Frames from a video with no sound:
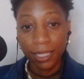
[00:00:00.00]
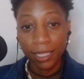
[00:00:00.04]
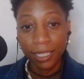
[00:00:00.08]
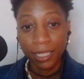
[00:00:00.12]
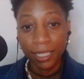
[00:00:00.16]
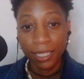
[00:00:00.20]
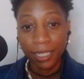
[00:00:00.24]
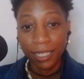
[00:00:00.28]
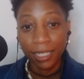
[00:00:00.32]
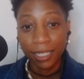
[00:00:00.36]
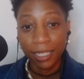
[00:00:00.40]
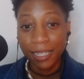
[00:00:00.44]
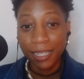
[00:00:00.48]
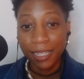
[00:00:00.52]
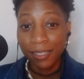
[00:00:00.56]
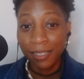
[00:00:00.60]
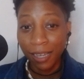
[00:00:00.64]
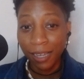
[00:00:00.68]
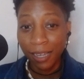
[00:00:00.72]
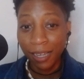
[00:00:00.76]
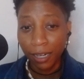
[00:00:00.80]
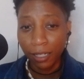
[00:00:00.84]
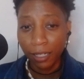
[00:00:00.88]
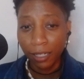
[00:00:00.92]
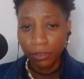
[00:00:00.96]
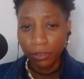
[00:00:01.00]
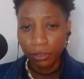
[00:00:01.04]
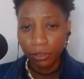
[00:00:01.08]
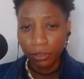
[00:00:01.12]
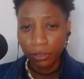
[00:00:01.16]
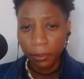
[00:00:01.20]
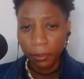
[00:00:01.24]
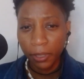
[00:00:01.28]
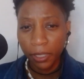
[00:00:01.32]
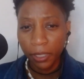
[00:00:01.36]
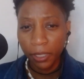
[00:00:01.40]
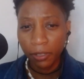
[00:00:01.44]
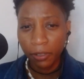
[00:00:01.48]
is not a
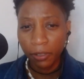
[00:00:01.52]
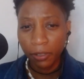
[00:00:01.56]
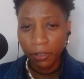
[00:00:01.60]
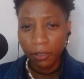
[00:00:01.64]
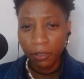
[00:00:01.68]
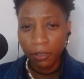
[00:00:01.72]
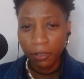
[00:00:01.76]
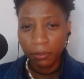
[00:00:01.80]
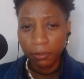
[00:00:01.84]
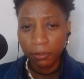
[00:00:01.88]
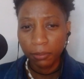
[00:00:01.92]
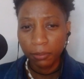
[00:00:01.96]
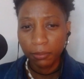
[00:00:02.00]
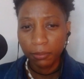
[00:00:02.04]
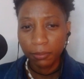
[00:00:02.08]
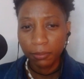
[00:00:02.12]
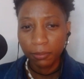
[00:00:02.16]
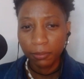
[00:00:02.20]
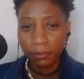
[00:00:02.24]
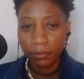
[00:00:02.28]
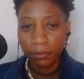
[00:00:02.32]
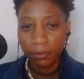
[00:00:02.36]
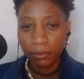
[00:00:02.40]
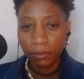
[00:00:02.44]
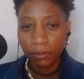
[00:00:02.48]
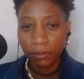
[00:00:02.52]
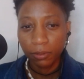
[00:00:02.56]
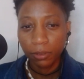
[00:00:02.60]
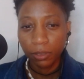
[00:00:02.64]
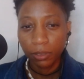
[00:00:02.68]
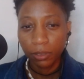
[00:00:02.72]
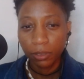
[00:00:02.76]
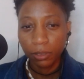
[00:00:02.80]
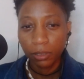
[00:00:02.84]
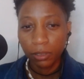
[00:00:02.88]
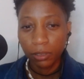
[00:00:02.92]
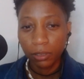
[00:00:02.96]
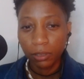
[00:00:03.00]
superhero?
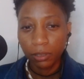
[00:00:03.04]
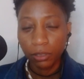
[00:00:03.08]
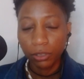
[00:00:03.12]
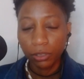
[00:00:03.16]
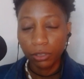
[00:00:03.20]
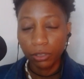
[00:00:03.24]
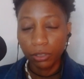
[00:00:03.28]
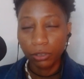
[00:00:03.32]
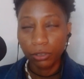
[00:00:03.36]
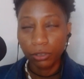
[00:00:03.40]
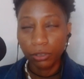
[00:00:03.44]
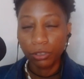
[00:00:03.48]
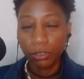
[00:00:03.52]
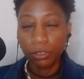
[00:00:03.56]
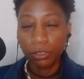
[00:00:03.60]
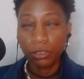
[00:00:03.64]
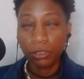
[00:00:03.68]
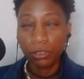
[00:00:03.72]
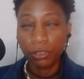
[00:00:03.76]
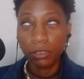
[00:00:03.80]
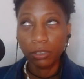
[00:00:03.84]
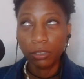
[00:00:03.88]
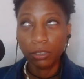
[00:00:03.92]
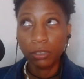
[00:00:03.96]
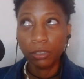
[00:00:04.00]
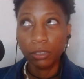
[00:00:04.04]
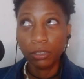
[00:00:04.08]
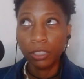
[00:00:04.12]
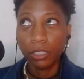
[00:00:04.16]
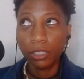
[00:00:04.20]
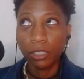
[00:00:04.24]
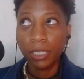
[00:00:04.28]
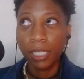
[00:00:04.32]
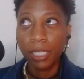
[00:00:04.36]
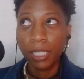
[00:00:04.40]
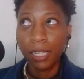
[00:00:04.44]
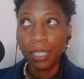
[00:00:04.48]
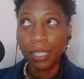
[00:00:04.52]
You, you're
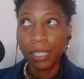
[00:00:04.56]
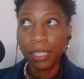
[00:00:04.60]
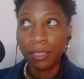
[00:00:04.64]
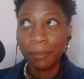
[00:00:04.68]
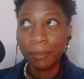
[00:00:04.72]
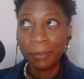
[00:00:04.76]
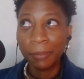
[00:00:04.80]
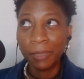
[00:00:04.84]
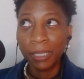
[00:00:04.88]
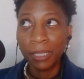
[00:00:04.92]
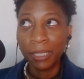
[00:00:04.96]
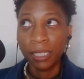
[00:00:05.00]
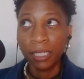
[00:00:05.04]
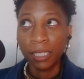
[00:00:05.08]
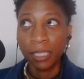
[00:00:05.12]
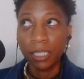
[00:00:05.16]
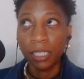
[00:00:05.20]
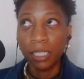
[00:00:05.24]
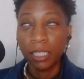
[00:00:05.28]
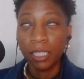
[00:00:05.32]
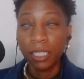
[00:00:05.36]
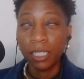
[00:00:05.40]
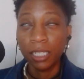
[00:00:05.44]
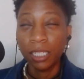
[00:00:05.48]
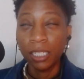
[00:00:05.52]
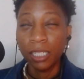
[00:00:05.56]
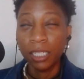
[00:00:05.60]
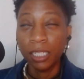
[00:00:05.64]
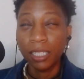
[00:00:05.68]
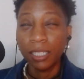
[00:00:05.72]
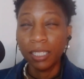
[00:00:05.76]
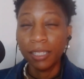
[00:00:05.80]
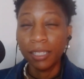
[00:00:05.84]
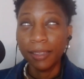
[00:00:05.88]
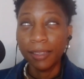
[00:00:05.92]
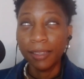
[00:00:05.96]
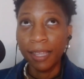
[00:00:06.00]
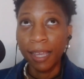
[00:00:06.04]
telling me
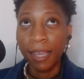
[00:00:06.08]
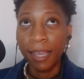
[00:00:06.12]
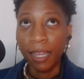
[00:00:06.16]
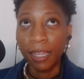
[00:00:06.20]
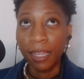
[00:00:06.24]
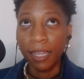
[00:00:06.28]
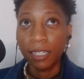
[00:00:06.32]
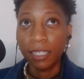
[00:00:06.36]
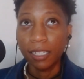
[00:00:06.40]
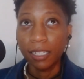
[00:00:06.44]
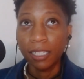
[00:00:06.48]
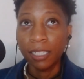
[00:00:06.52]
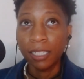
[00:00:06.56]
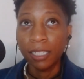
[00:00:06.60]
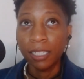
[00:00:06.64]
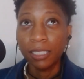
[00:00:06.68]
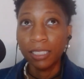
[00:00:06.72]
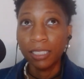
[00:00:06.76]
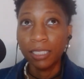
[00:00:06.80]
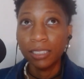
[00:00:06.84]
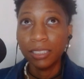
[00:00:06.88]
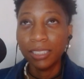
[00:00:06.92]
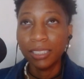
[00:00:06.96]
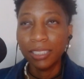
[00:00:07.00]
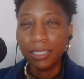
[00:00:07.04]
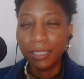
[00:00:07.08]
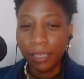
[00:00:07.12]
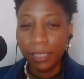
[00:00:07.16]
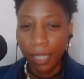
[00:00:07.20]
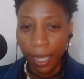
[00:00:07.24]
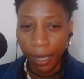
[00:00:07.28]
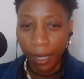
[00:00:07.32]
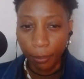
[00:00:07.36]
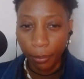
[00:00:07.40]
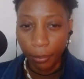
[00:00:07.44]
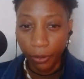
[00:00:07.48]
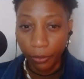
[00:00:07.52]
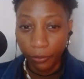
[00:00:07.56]
that she's not
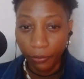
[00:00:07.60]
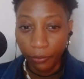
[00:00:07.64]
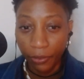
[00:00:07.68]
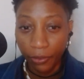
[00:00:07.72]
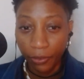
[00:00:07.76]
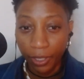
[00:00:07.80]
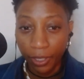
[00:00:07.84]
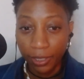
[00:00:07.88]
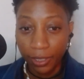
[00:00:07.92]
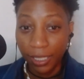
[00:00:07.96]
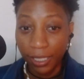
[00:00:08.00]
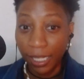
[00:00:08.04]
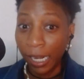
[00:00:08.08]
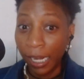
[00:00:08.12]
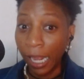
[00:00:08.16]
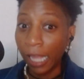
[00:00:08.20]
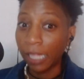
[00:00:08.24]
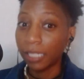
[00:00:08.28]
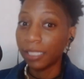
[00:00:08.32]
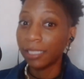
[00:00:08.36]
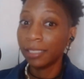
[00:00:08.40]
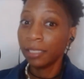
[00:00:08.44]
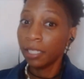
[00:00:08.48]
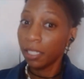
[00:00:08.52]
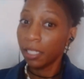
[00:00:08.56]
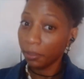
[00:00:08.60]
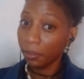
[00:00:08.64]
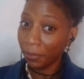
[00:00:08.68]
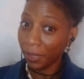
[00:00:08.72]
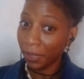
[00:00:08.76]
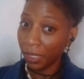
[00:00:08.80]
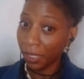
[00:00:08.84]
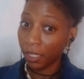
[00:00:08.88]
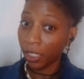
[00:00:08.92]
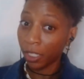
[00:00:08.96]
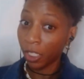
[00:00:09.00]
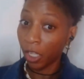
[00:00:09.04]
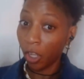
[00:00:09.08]
perfect. And it took me a
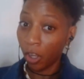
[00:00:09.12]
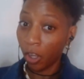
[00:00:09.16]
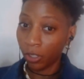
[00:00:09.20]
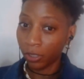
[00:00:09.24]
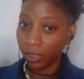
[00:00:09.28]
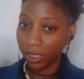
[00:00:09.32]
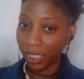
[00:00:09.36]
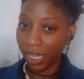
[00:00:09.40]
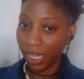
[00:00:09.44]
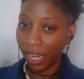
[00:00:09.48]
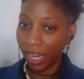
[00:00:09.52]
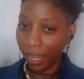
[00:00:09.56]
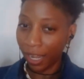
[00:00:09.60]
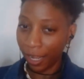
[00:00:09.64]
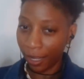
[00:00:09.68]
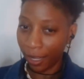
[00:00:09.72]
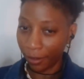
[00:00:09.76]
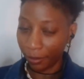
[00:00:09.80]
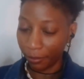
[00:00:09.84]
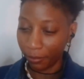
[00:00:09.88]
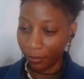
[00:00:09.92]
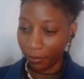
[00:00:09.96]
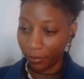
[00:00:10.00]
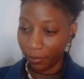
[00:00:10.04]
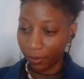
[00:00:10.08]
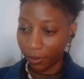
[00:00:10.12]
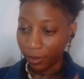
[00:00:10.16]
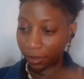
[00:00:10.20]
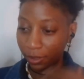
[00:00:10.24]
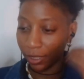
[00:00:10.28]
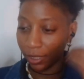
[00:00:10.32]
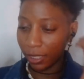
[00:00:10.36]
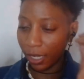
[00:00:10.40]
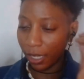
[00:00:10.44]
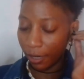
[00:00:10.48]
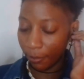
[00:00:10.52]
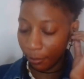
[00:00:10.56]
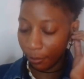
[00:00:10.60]
long time to
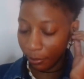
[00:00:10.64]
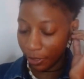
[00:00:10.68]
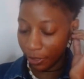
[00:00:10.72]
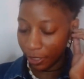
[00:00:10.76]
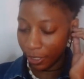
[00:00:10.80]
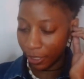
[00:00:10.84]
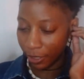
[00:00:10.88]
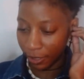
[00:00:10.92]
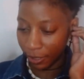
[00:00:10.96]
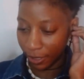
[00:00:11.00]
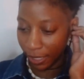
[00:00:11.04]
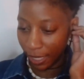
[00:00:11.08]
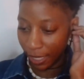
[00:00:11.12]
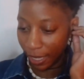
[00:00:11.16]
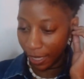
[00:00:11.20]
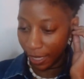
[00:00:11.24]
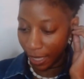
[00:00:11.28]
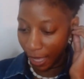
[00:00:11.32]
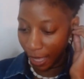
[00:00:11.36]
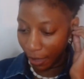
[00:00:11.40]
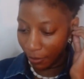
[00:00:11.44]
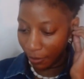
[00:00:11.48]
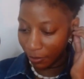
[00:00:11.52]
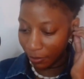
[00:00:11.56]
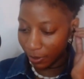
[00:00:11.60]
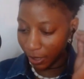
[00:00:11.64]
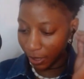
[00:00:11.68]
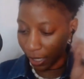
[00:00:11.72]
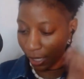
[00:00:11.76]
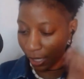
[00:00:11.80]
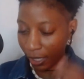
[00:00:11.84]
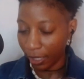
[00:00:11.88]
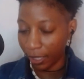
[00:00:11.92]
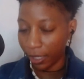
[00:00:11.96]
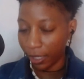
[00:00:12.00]
comprehend that. I was like,